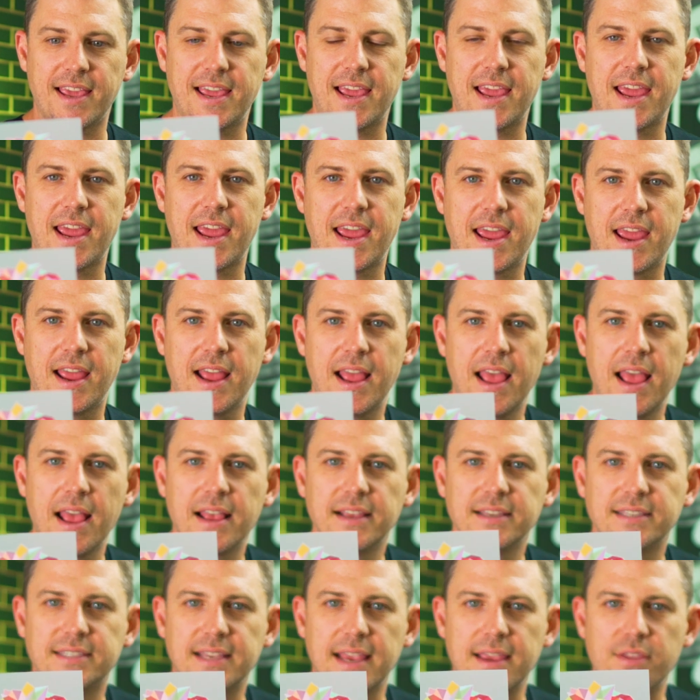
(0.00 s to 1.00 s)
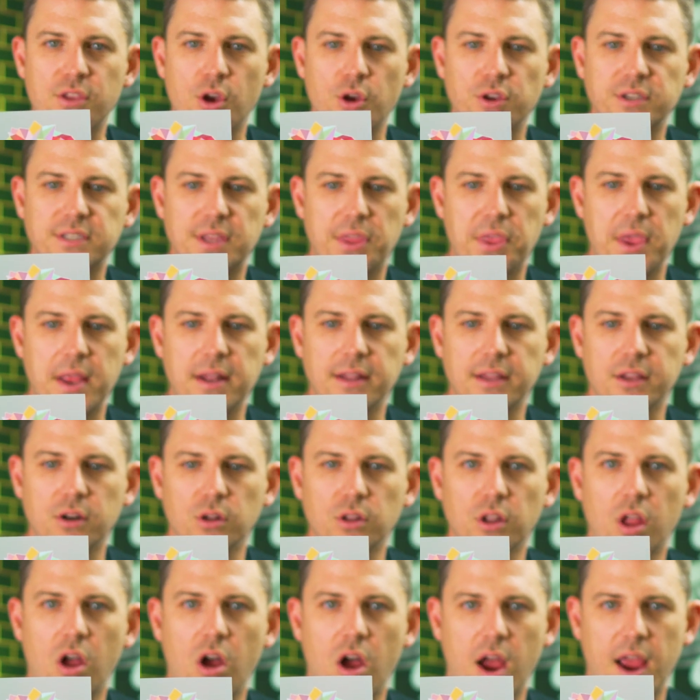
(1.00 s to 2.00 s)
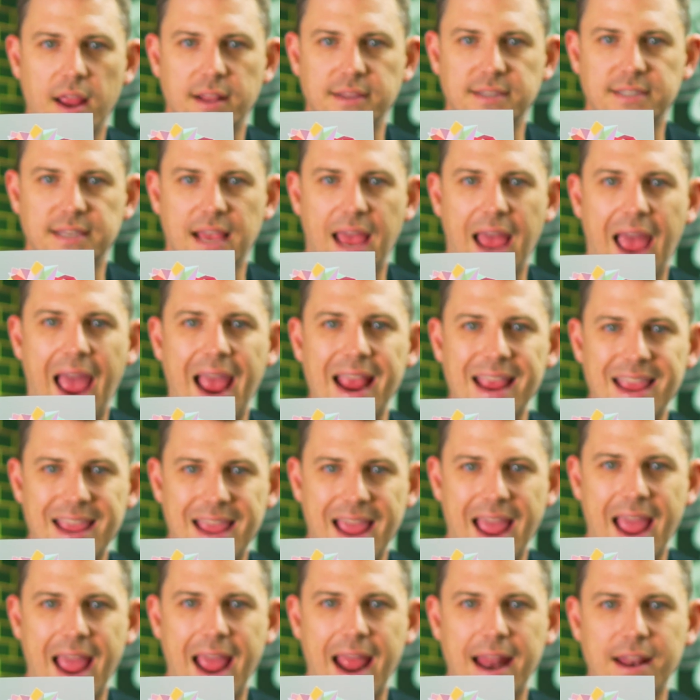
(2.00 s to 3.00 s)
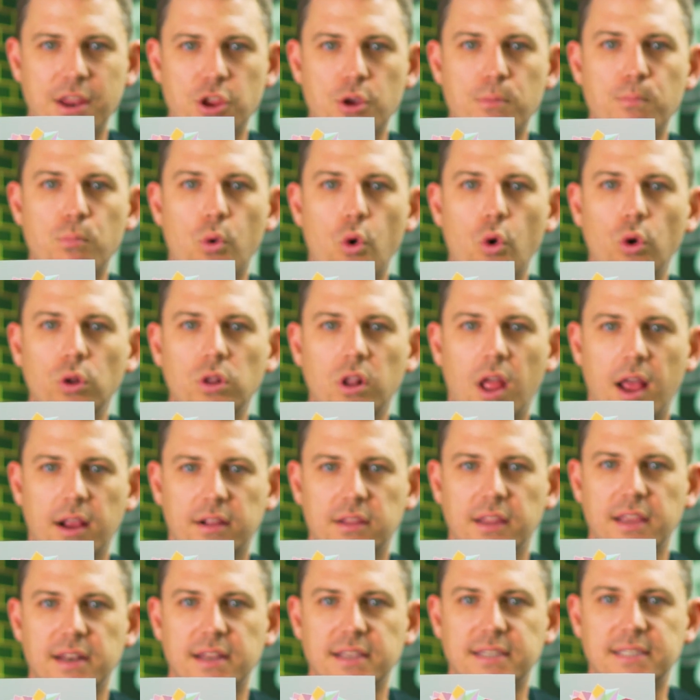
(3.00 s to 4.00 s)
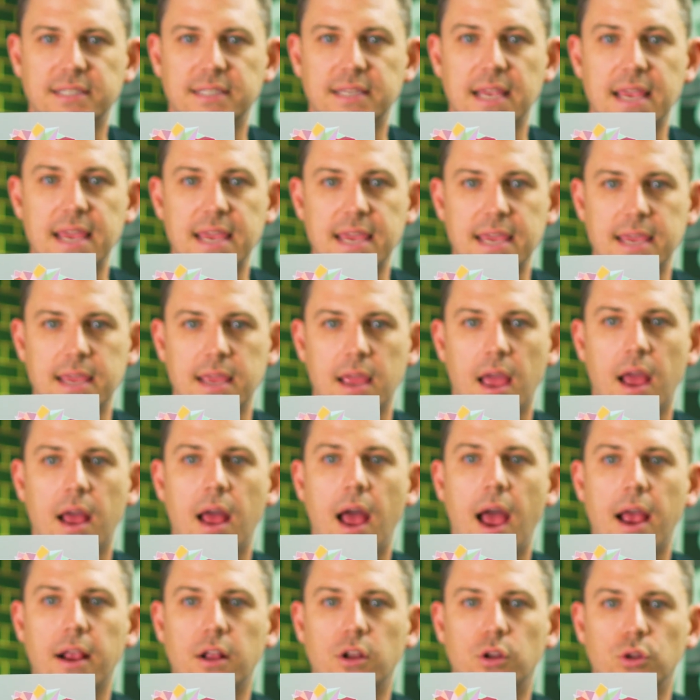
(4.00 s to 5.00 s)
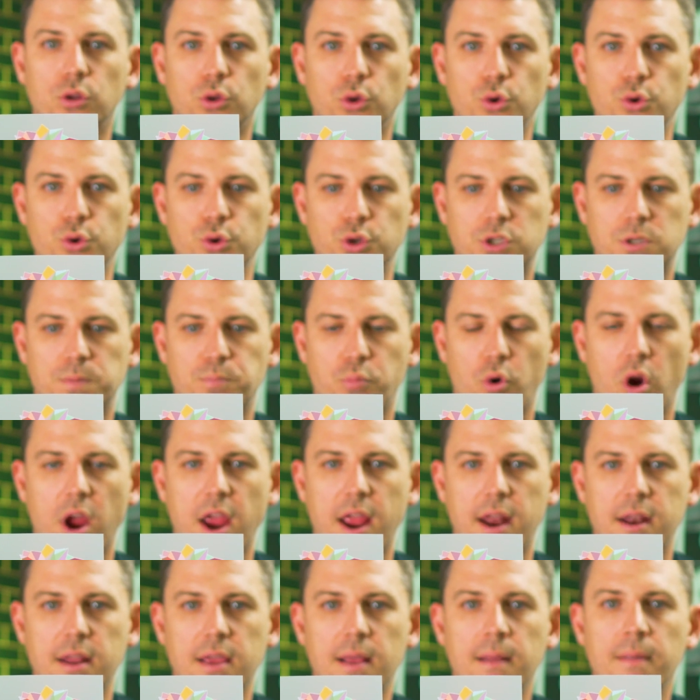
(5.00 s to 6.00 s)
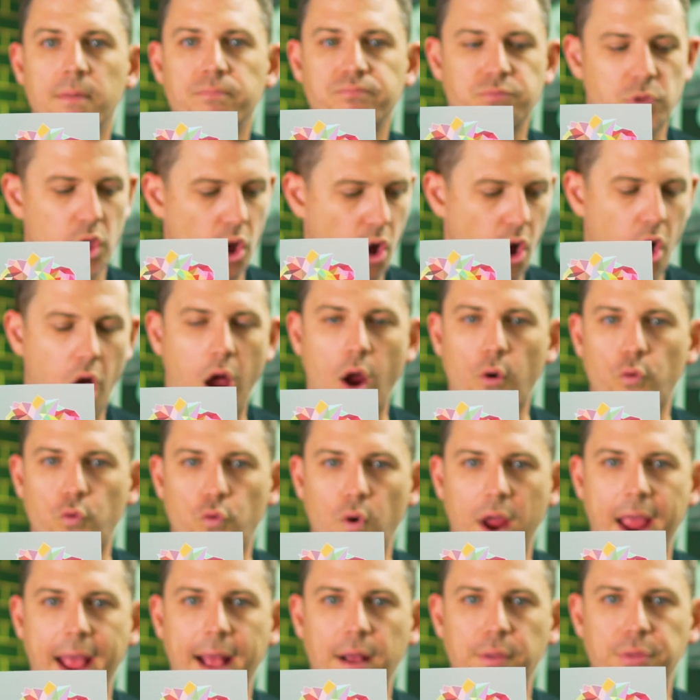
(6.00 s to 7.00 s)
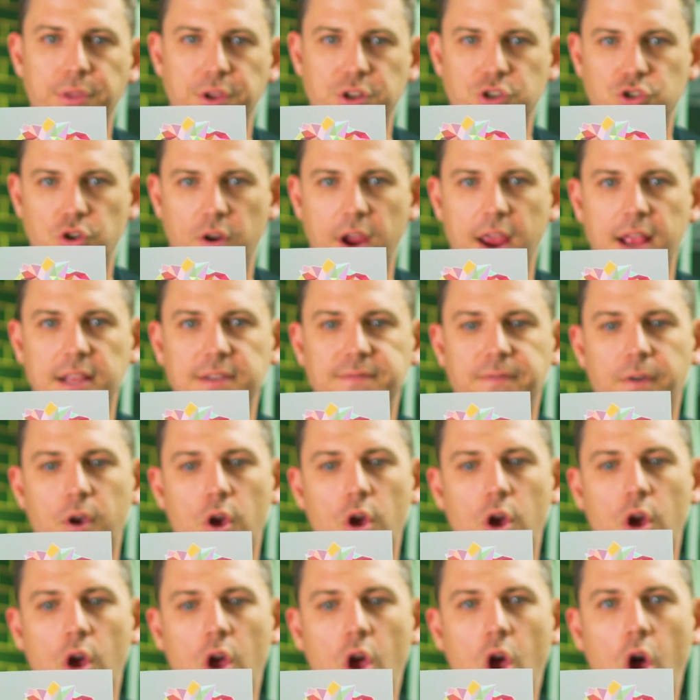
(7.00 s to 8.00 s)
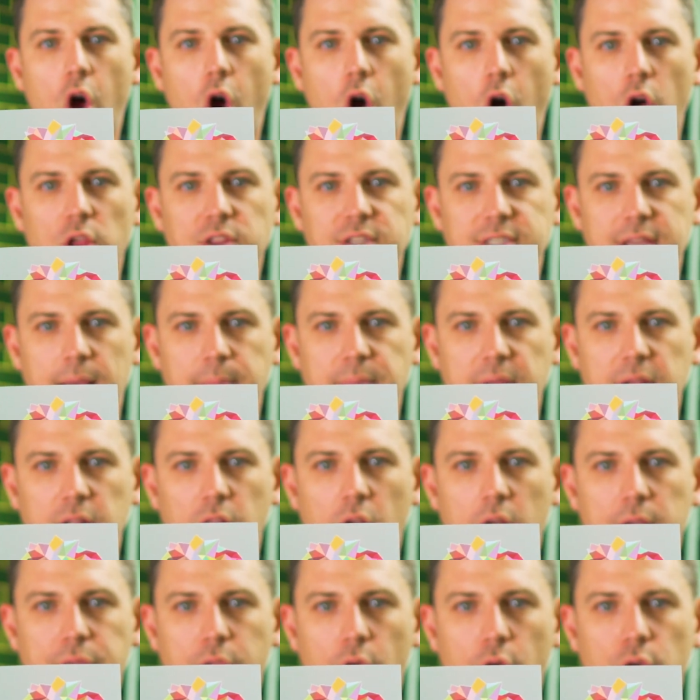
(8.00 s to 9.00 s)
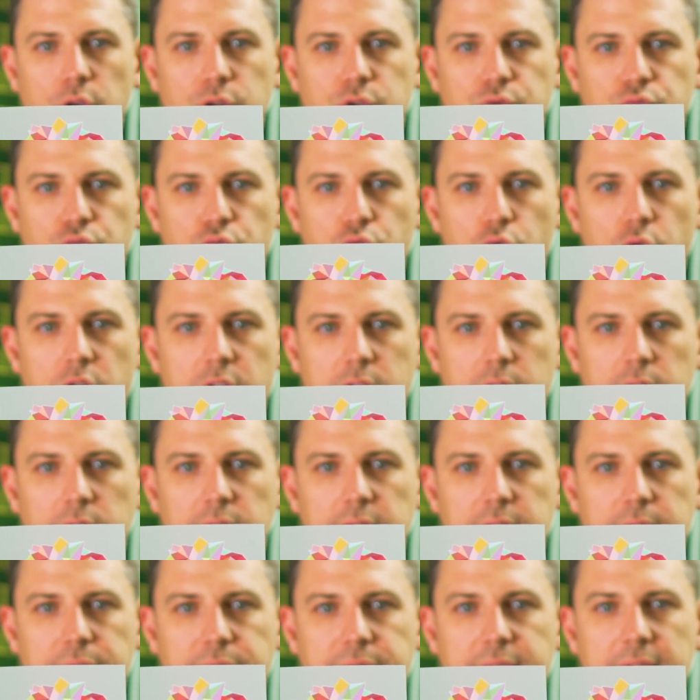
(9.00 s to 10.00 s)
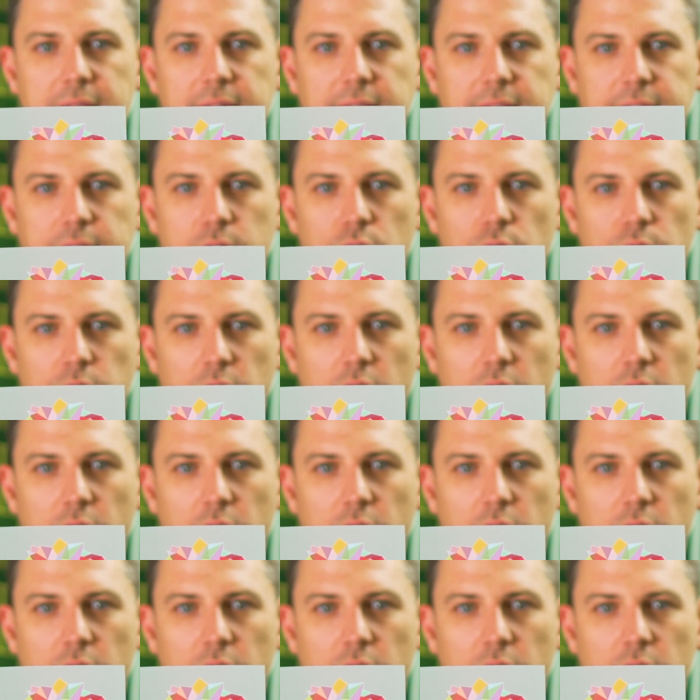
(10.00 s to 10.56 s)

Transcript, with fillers: here. See those thin little lines? Again, you're more likely to see a glue spread around the transfer on something like those really thin little